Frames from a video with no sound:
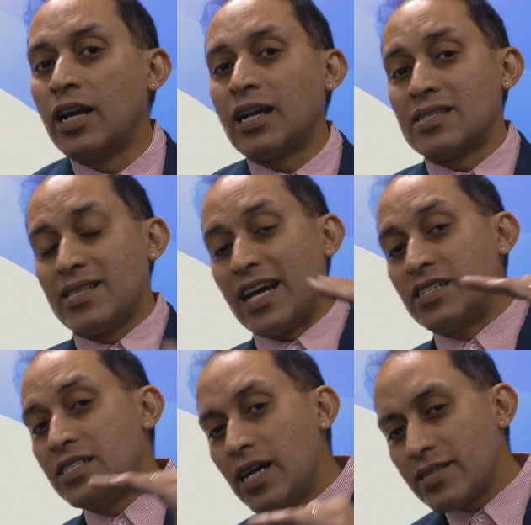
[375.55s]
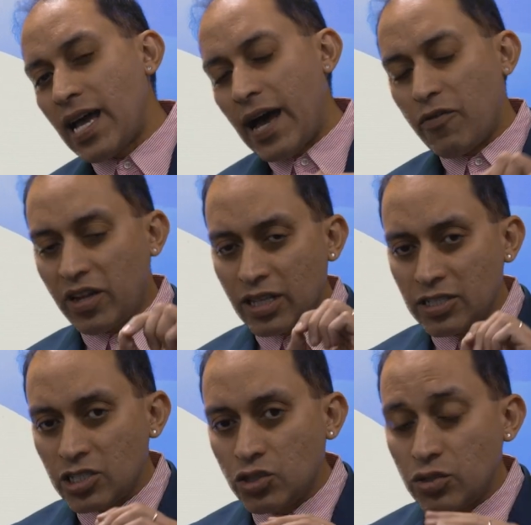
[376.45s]
because that does have one of the
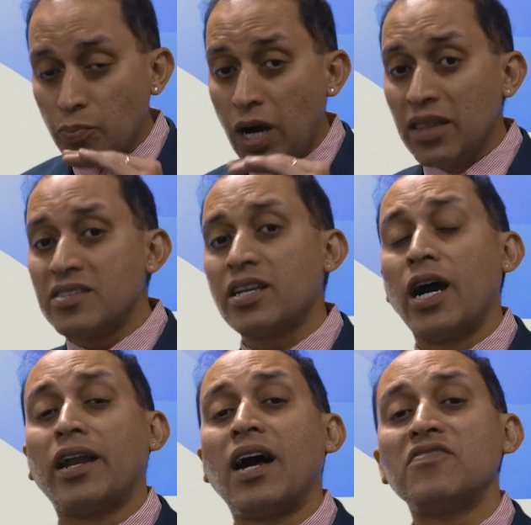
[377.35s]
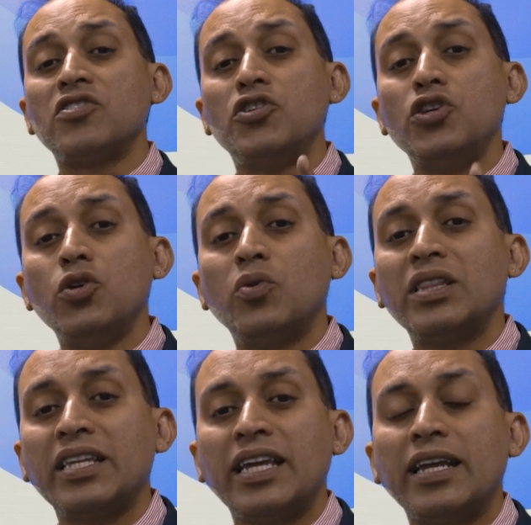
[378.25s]
smallest cutoffs you will
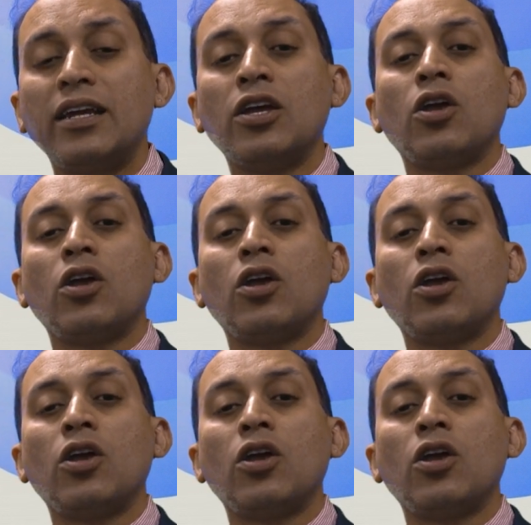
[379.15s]
need,